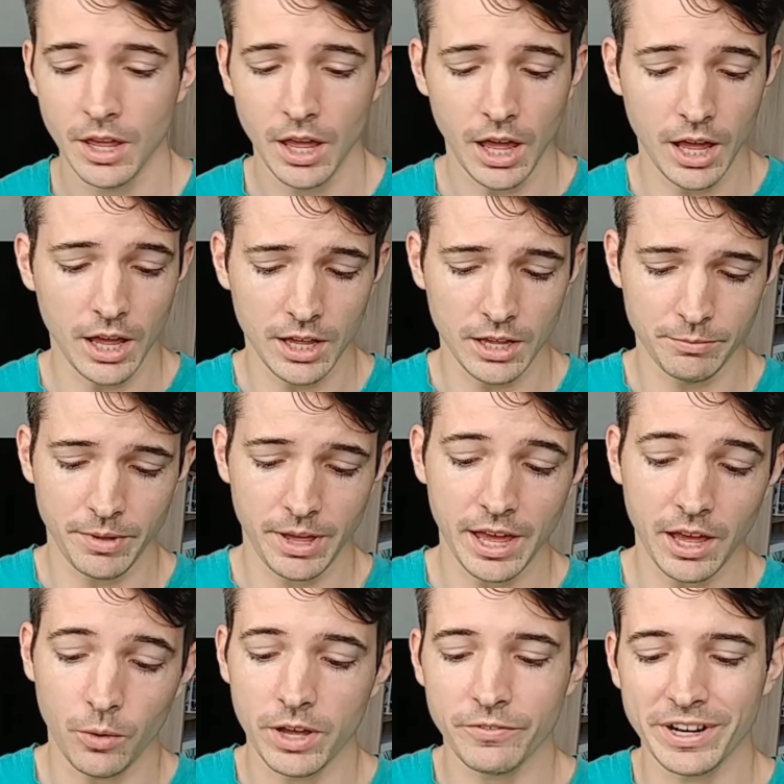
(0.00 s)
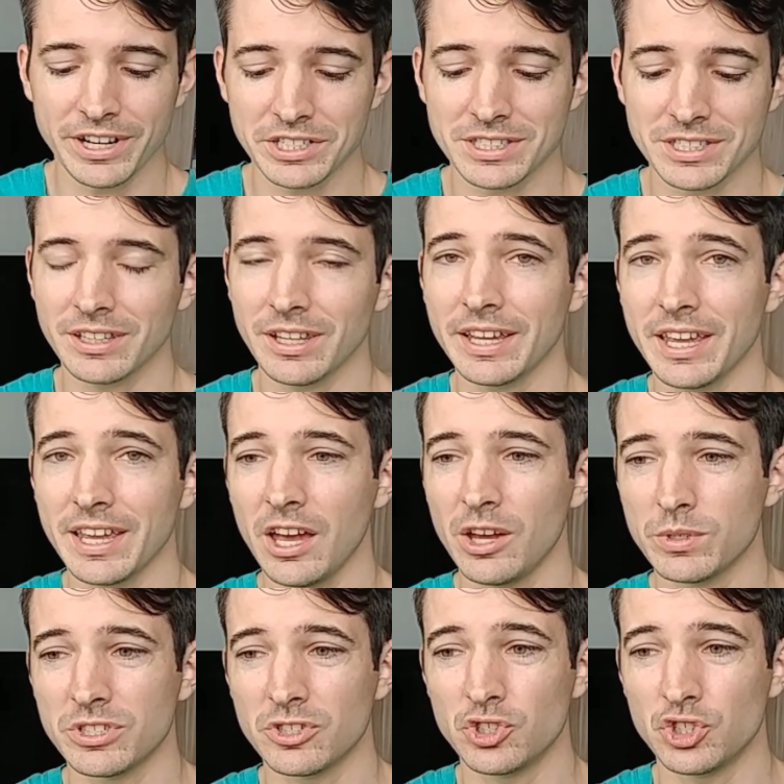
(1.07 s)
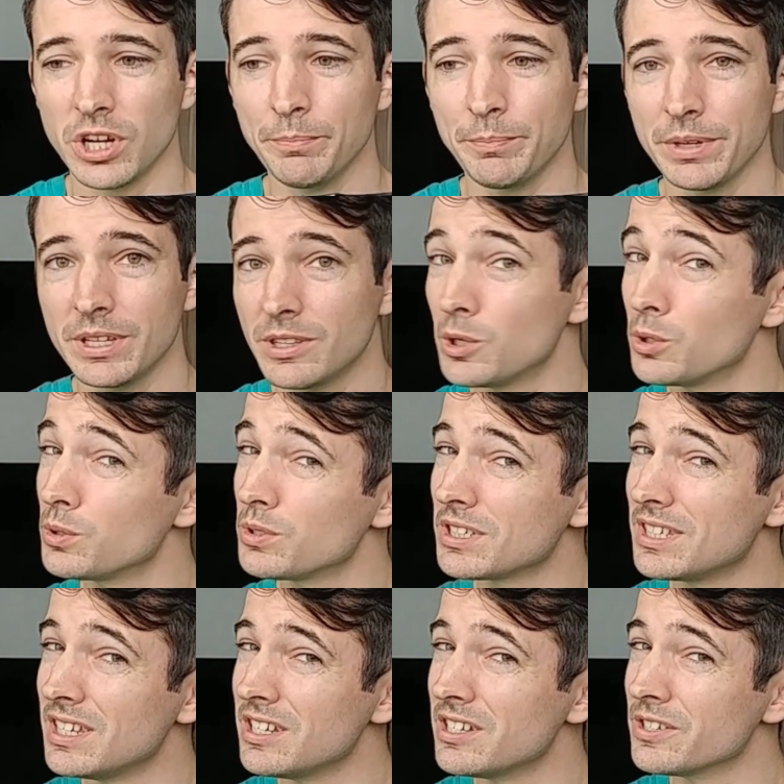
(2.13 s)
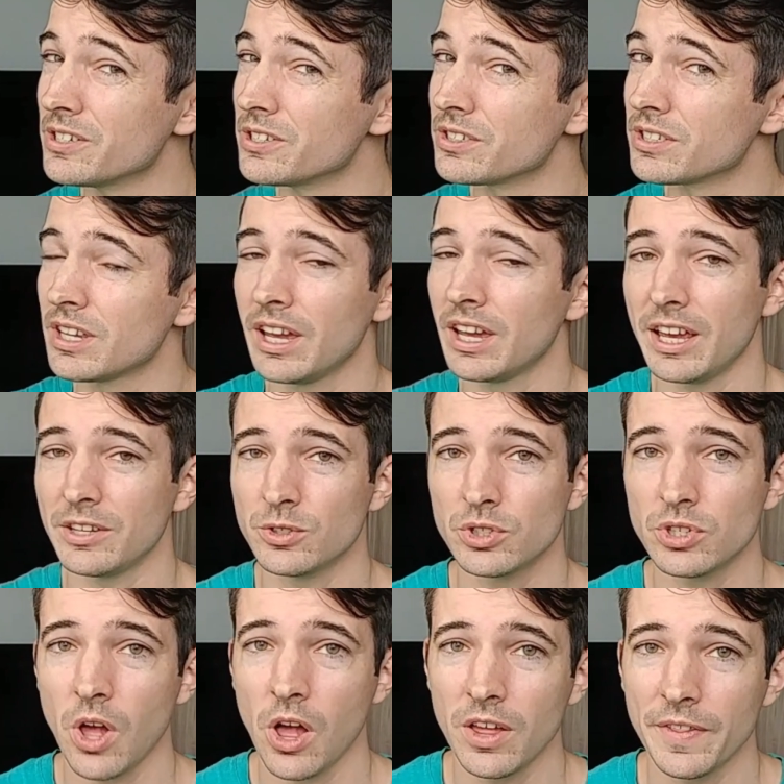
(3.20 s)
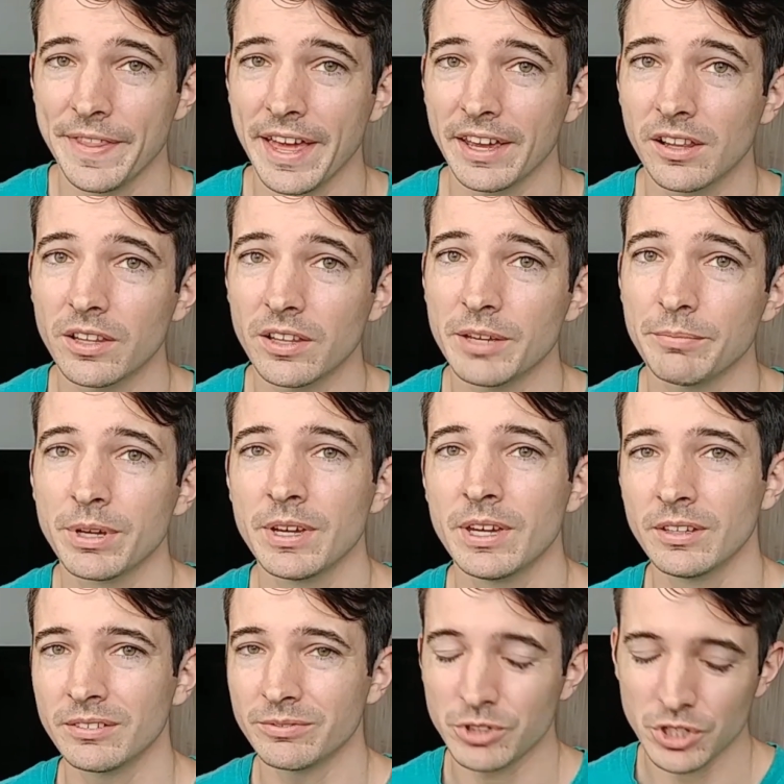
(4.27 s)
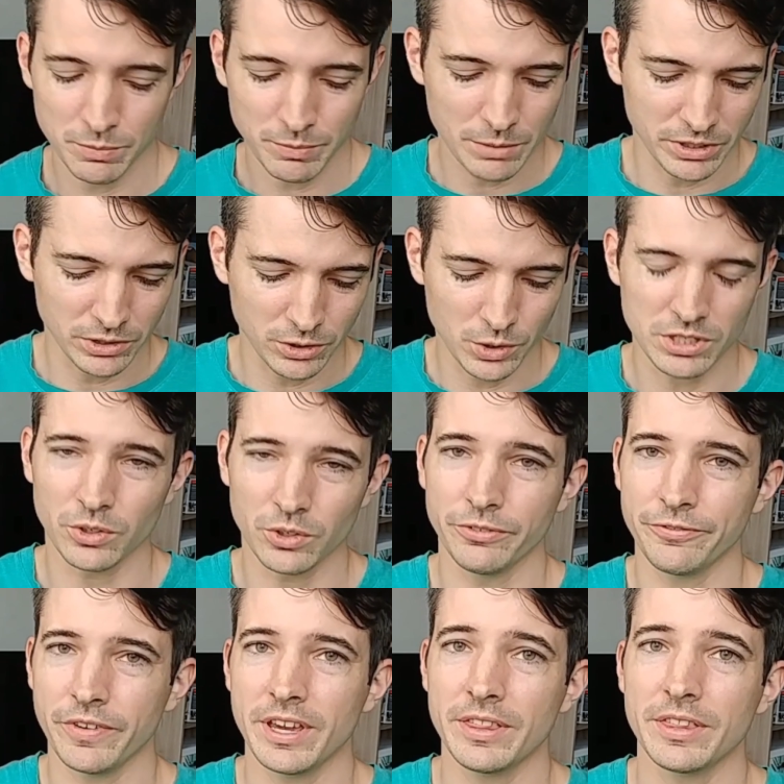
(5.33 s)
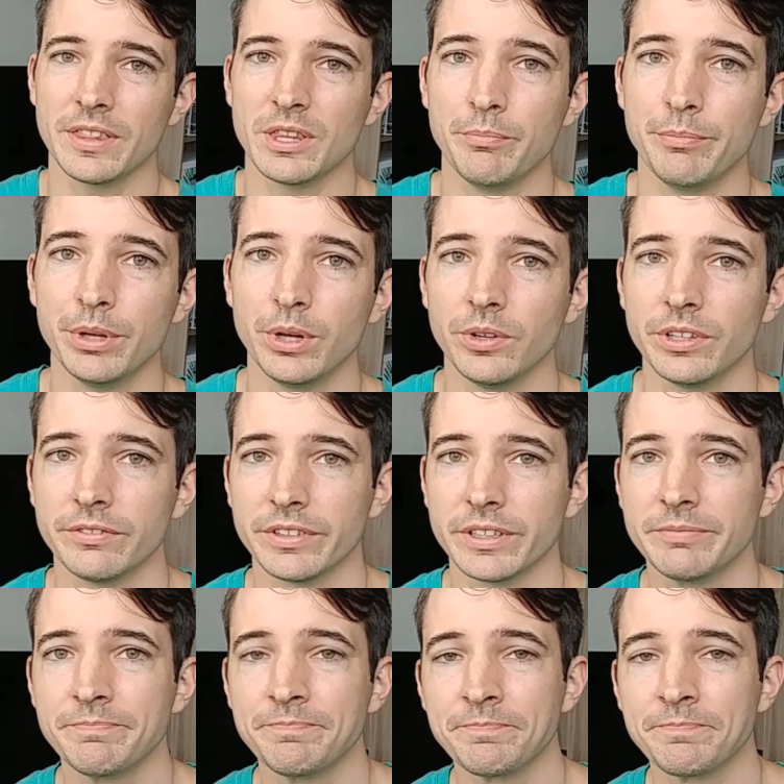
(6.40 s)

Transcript: Um, however, I just didn't like how it was jumping those gears as you saw on that clip. Just made me lose a little faith in the build of it.